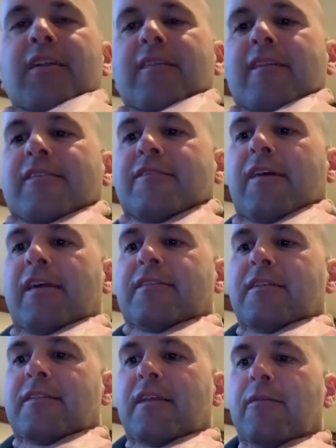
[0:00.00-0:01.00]
good at this
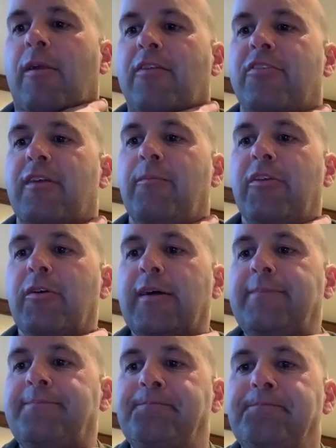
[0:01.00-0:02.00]
investing thing. Why don't you come do
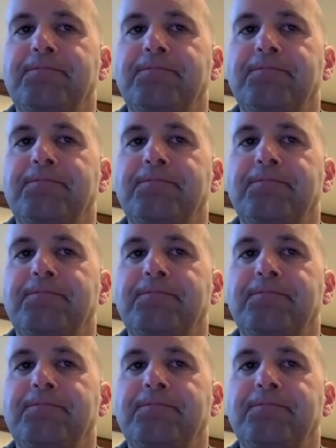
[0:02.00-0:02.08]
it?"